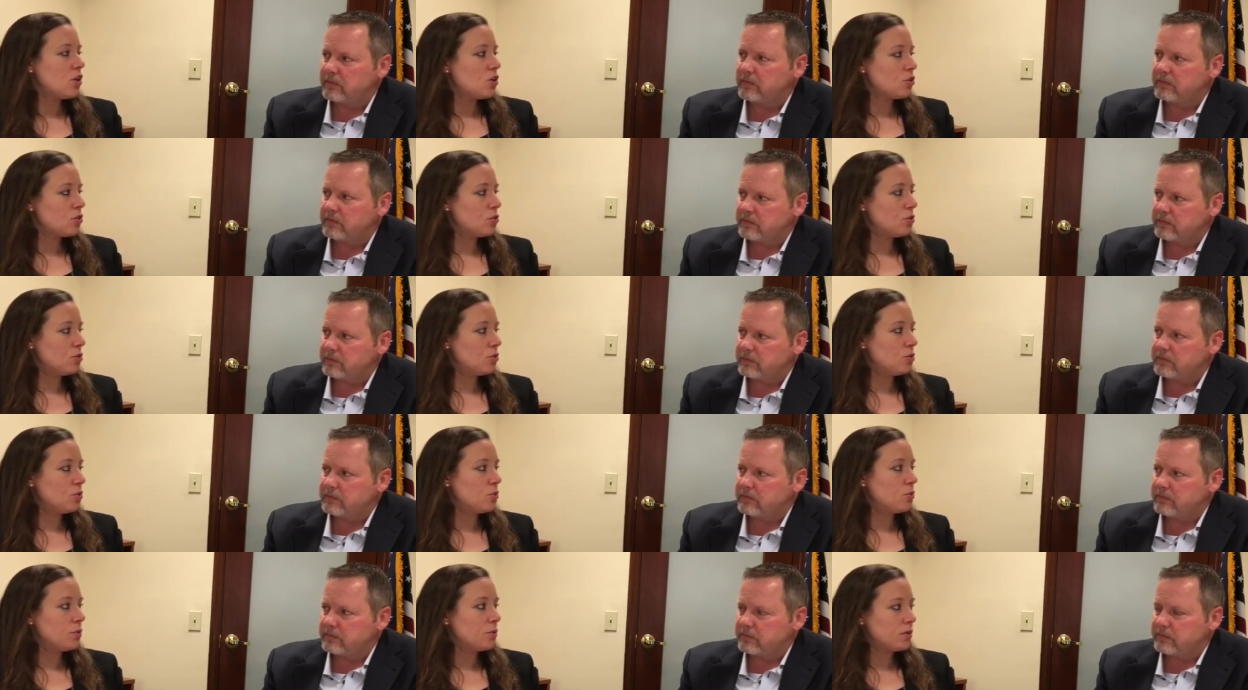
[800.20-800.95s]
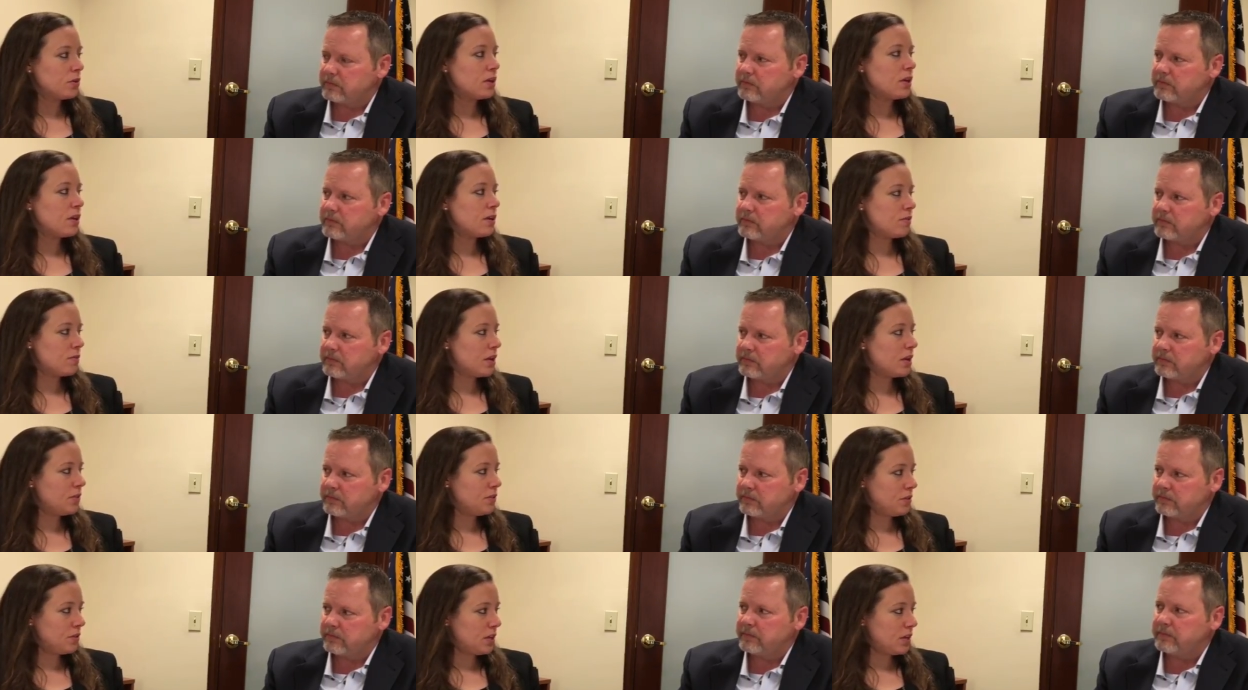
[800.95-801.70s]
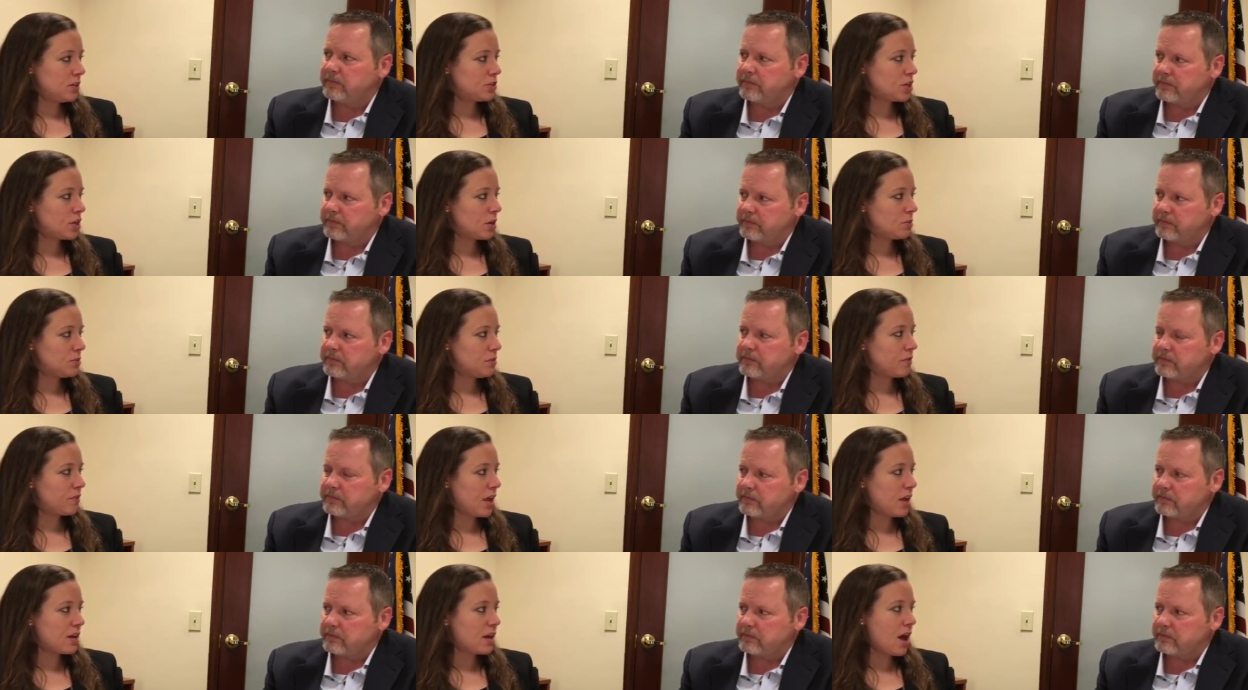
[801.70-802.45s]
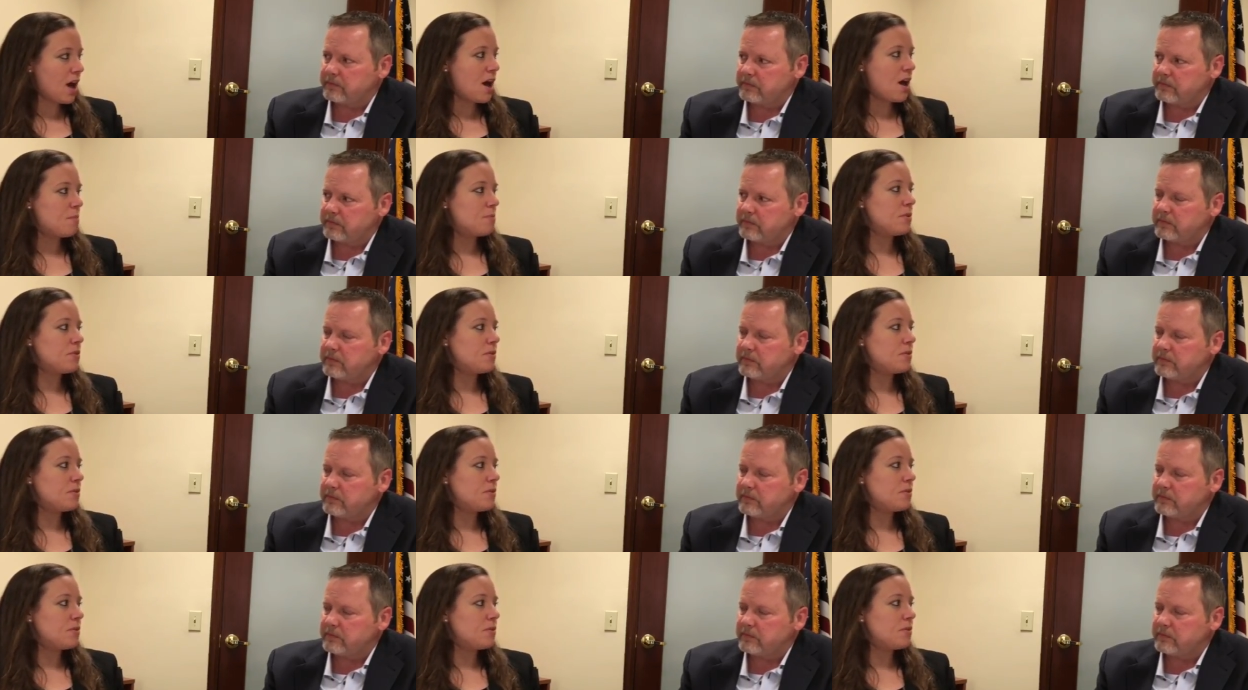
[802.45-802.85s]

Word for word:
Speaker 1: who in, mm in terms of Vietnam,